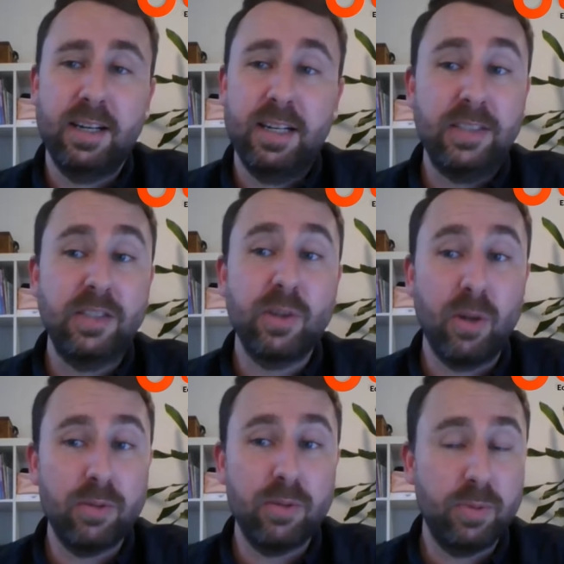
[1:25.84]

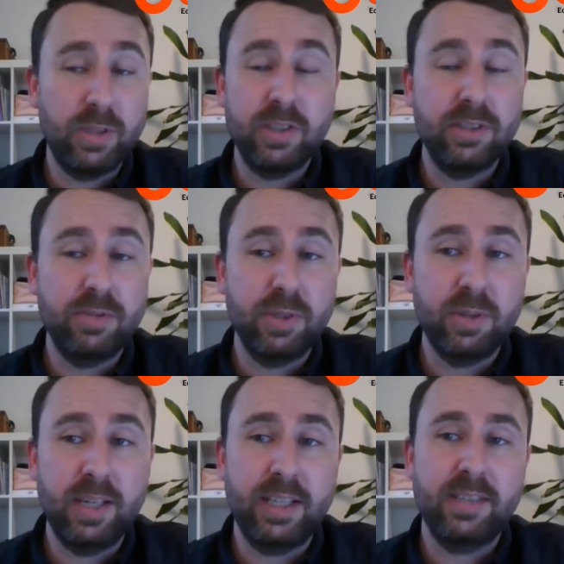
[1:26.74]
installed with just a few
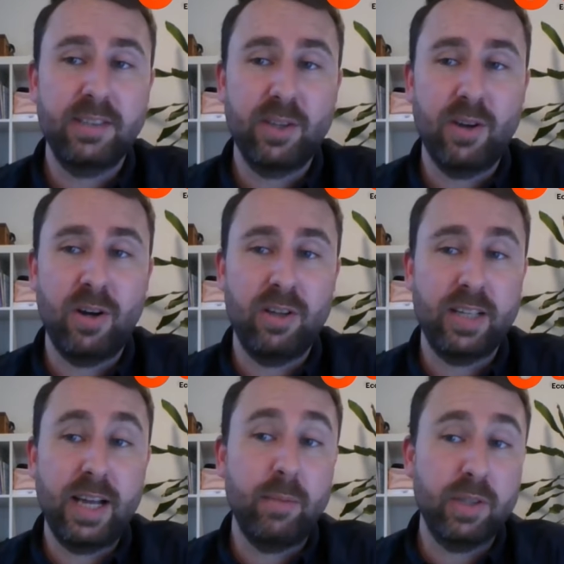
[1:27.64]
clicks on
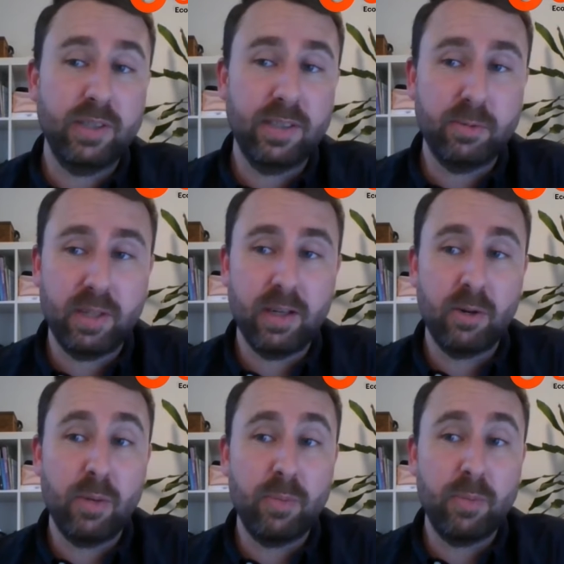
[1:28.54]
cameras that run
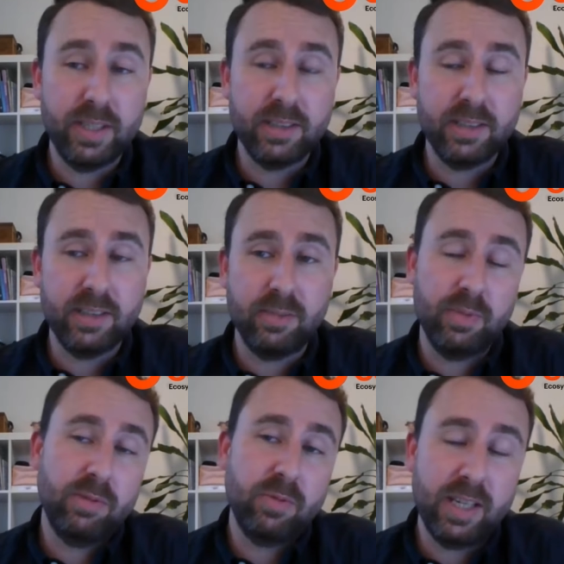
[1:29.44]
our operating system.
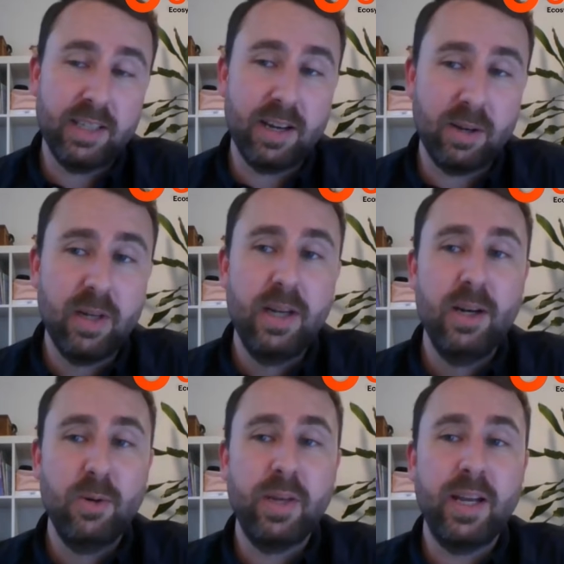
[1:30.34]
And right now
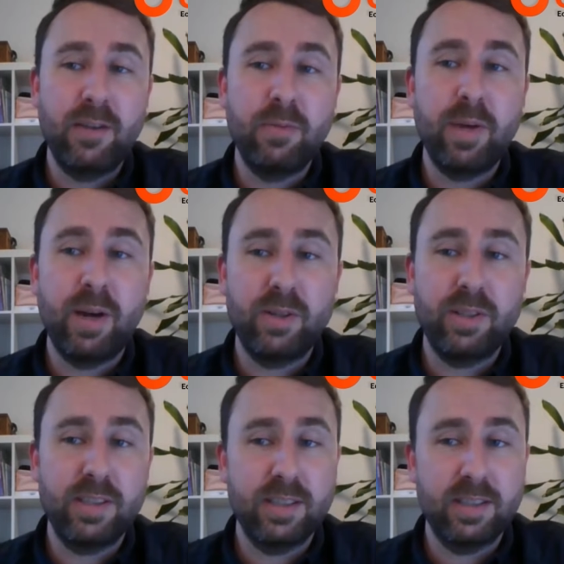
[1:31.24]
we have about
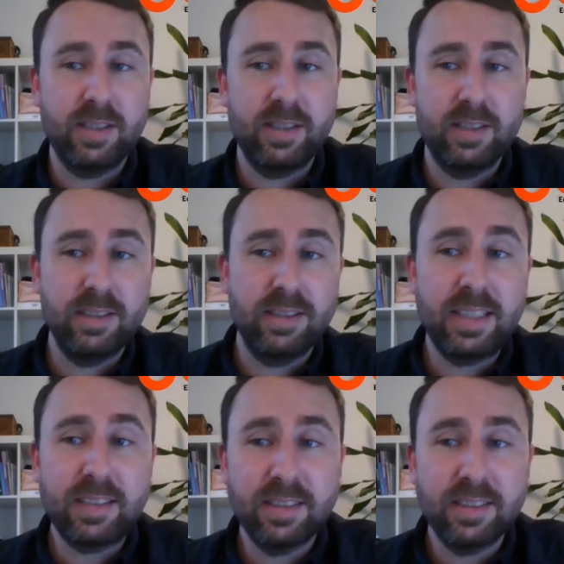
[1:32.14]

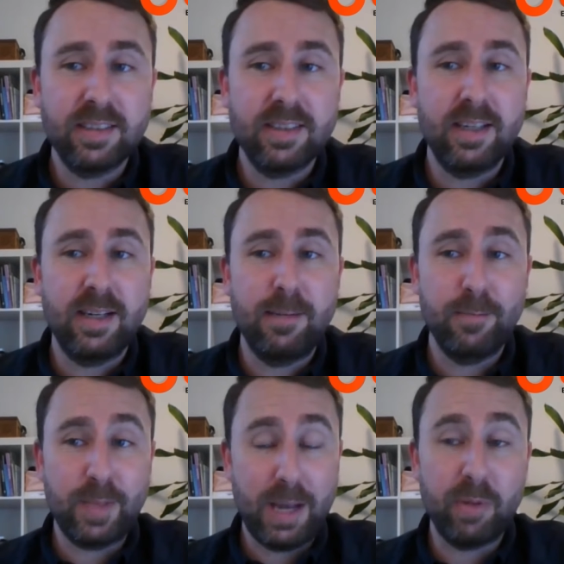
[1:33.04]
6
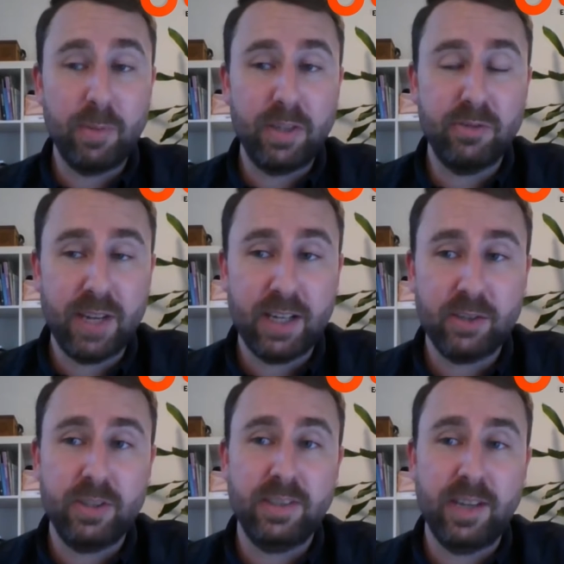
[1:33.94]
camera
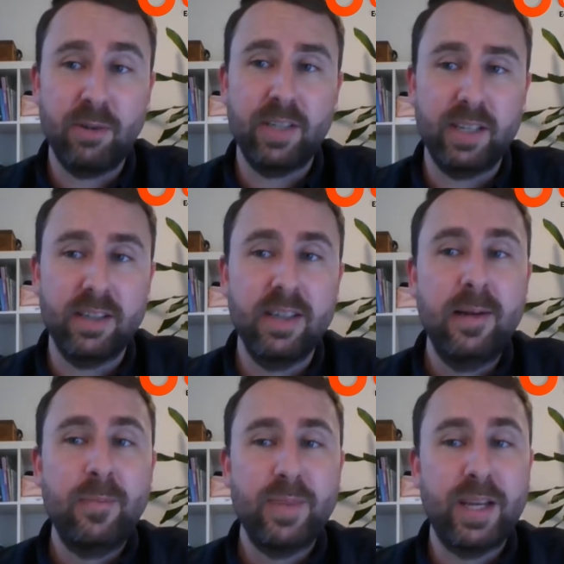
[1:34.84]
manufacturers out there
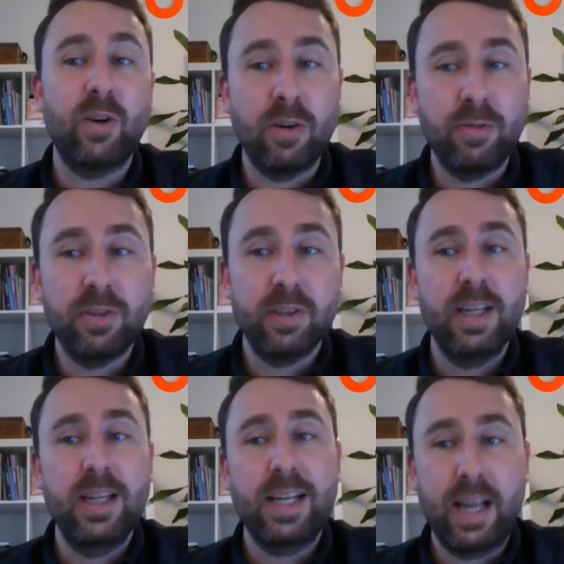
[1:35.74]
that offer
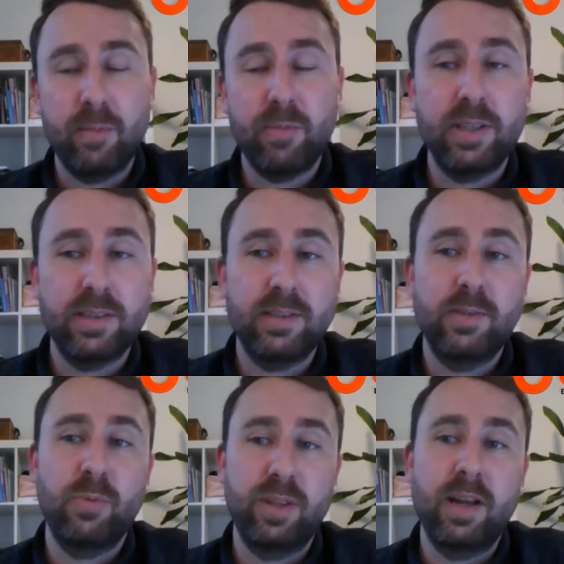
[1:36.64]
cameras
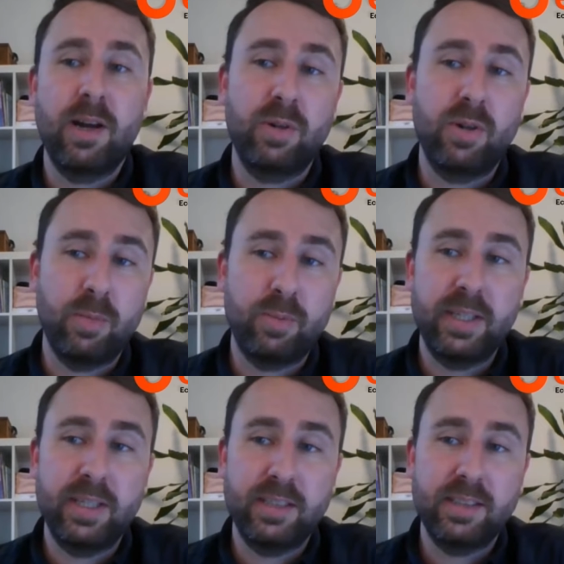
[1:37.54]
with our
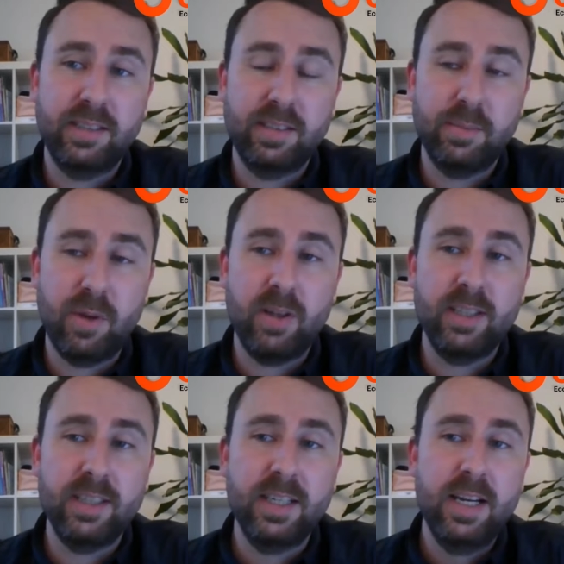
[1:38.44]
operating system on
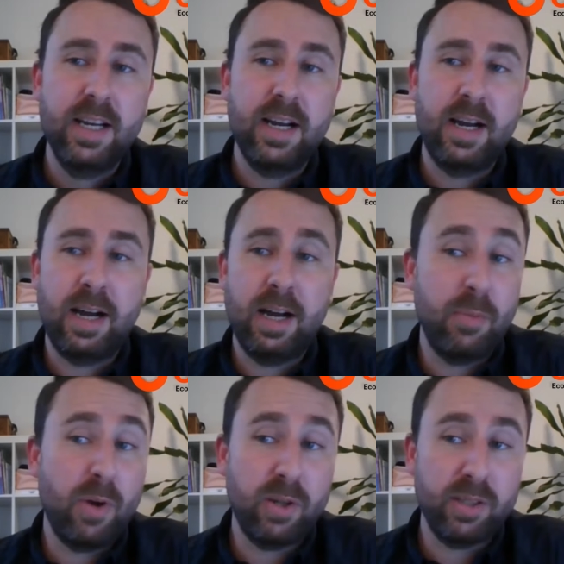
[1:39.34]
it.
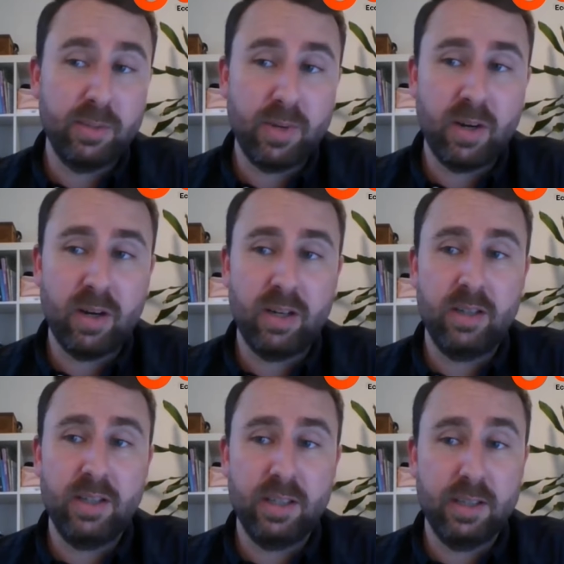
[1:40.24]
Among them
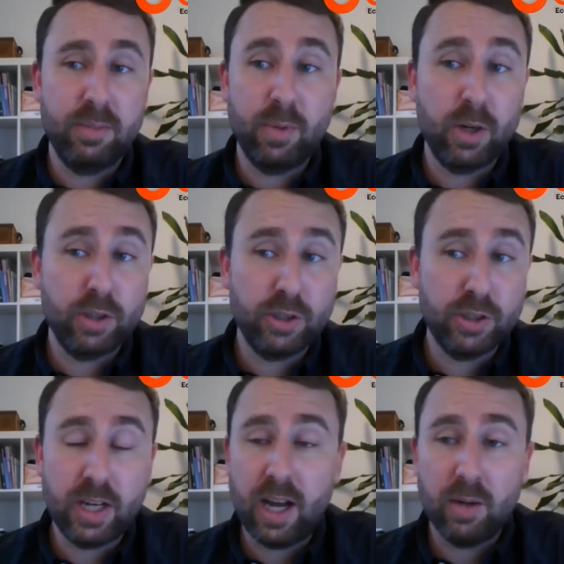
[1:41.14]
are
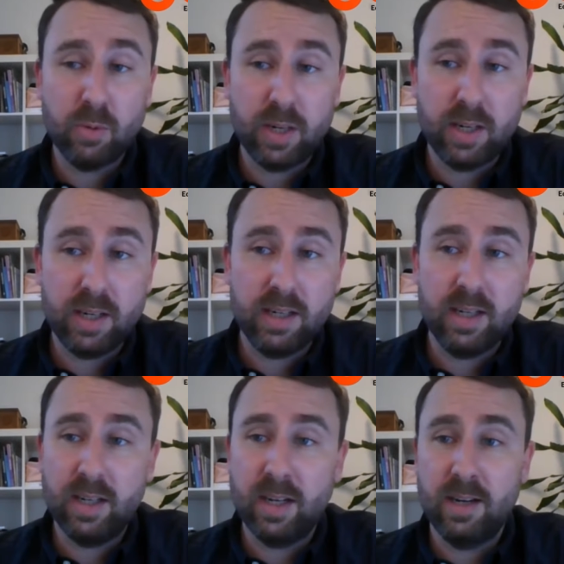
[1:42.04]
Bosch, Hanwha,
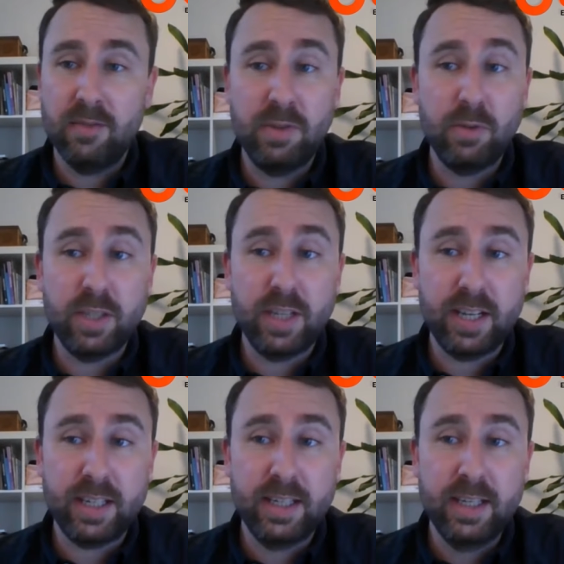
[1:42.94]

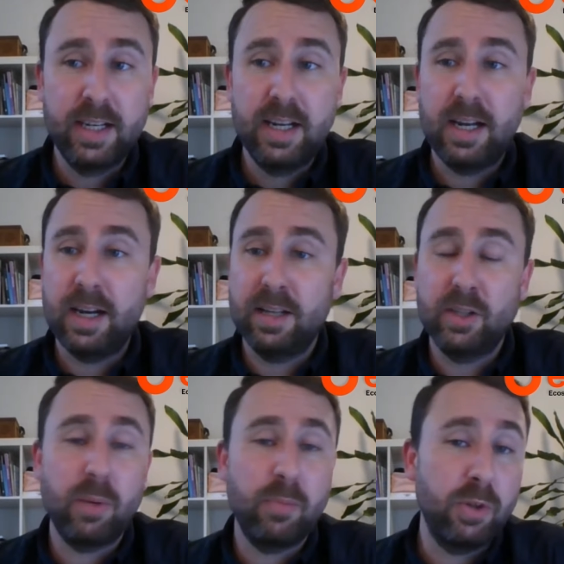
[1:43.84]
Vivotech,
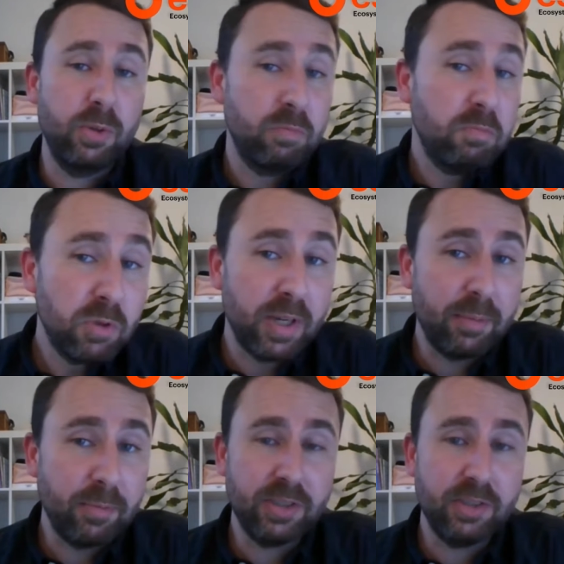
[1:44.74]
TopView, to
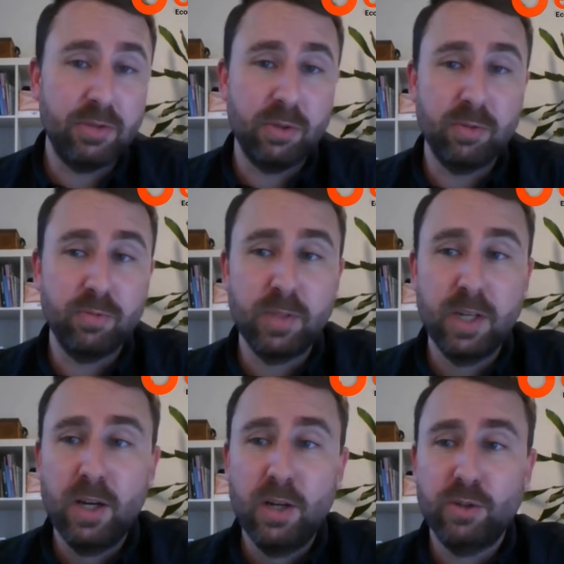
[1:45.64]
name just a few.
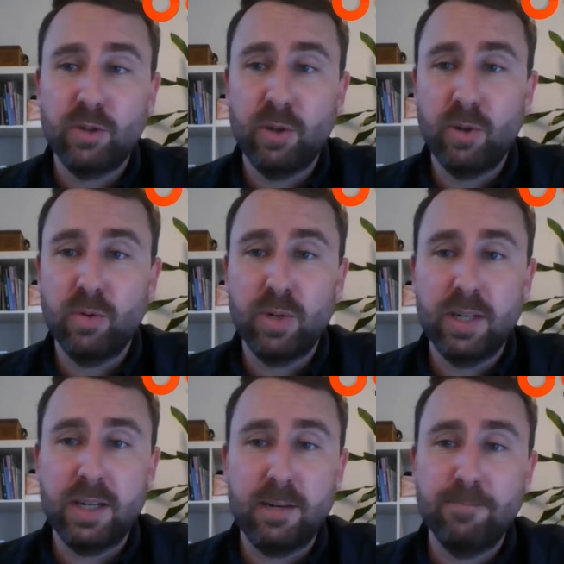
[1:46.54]
So
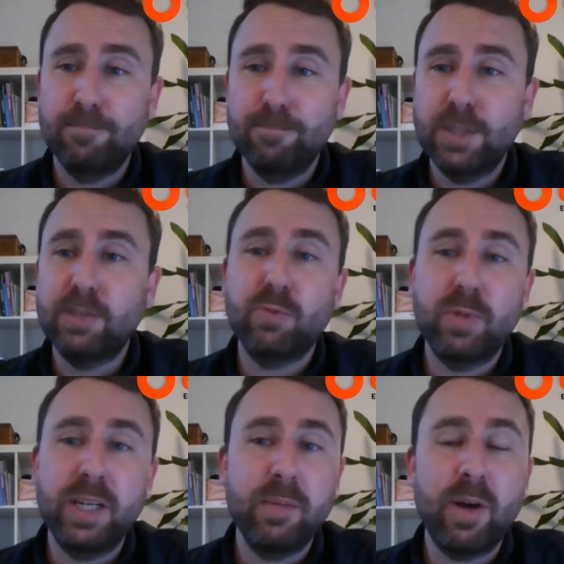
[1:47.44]
this is
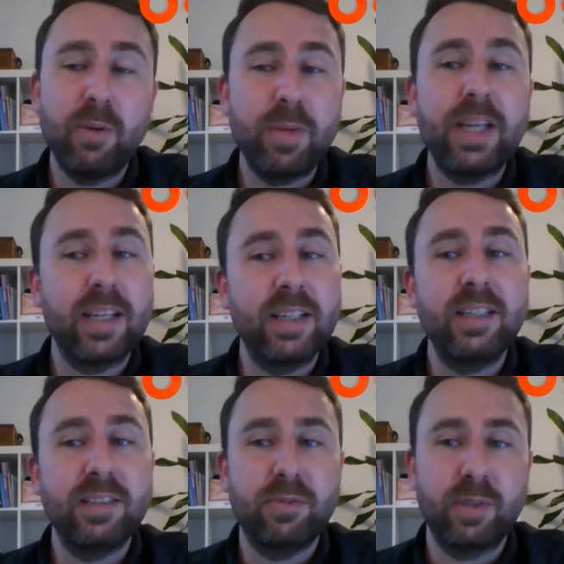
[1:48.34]
really about making it
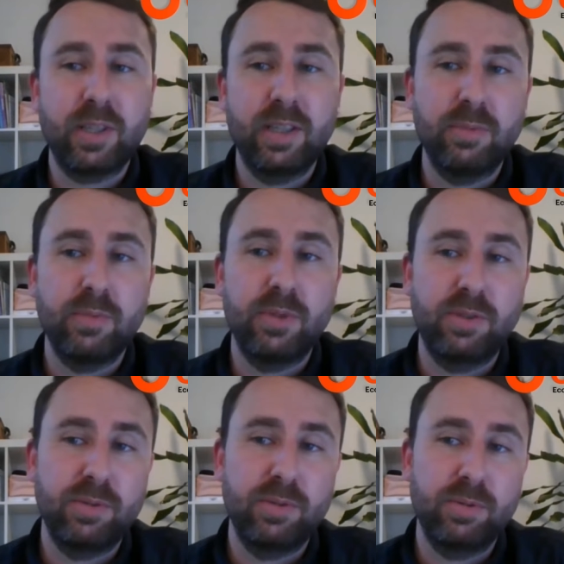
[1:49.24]
easy for customers
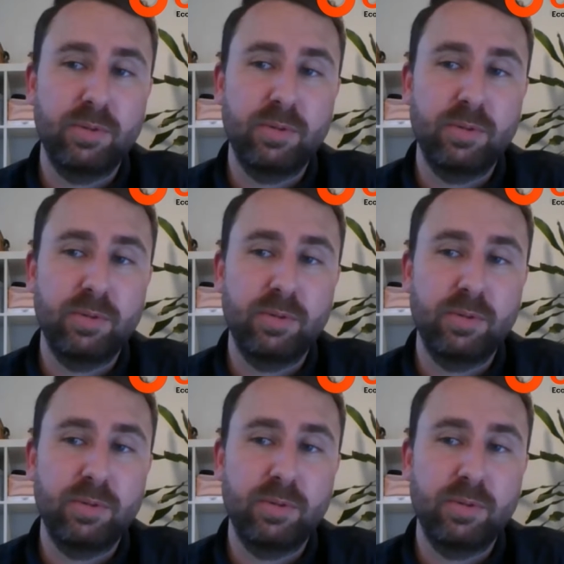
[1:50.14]
to